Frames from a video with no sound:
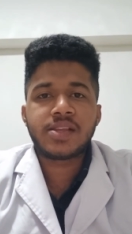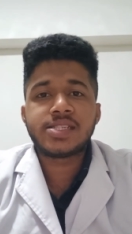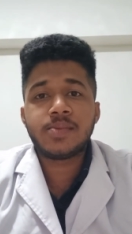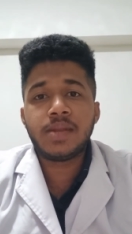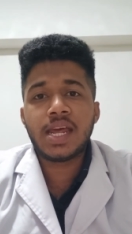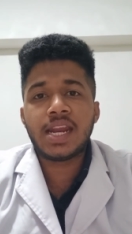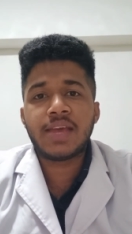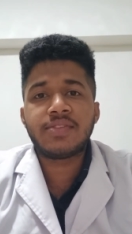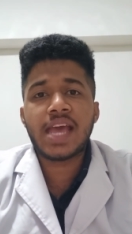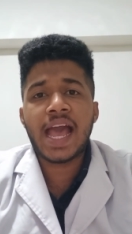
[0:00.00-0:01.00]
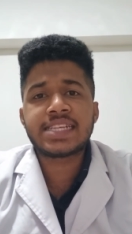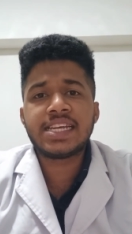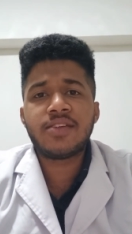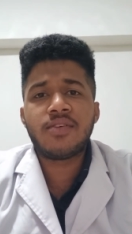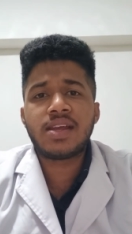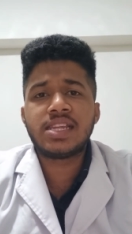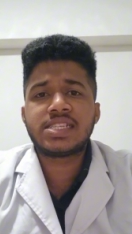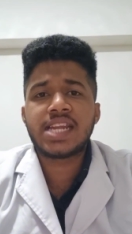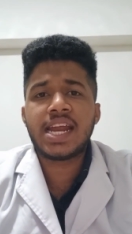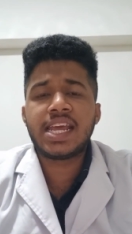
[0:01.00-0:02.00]
Similarly, if the action were the
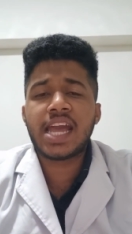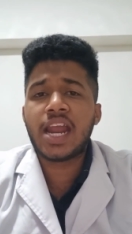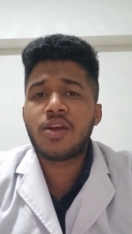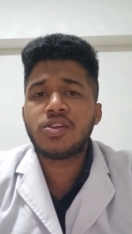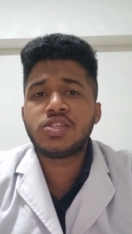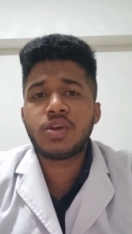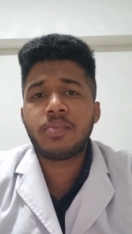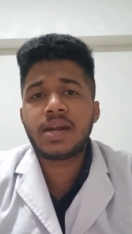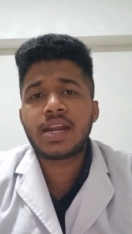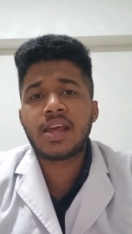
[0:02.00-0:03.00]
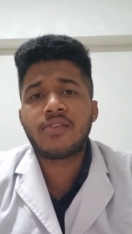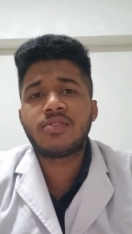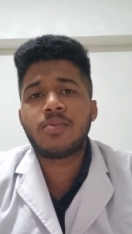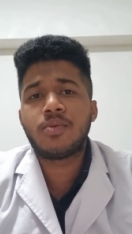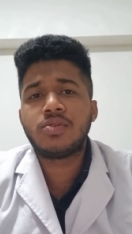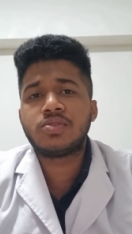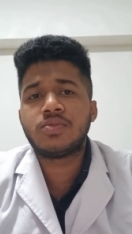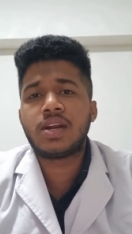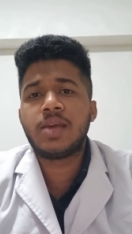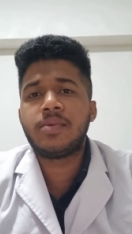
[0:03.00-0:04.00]
sliding alone, geometry of the bones
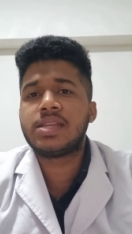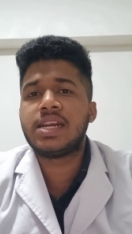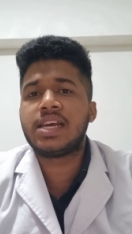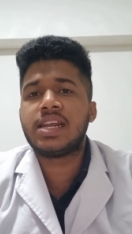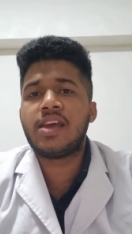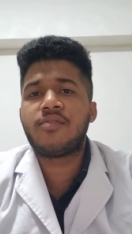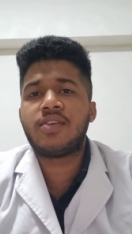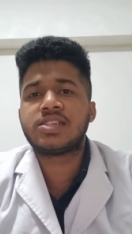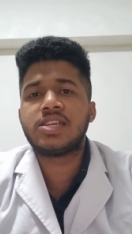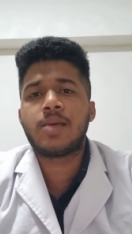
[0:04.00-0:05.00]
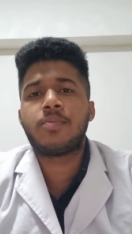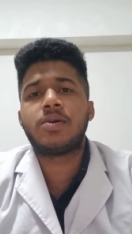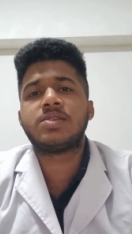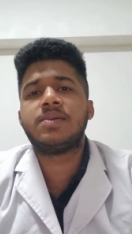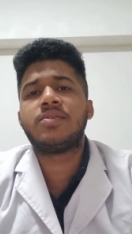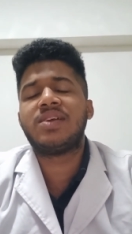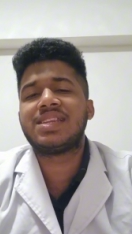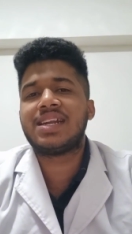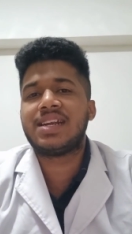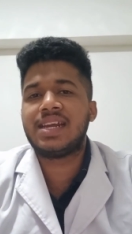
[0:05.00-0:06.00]
would limit the degree of flexure approximately
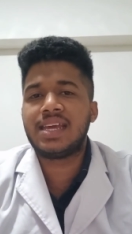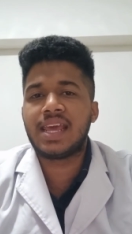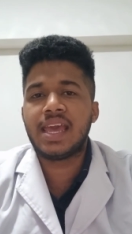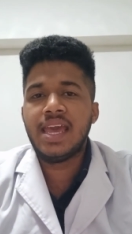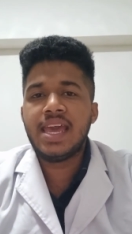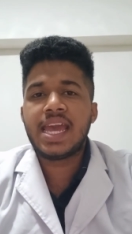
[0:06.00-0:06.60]
130 degree.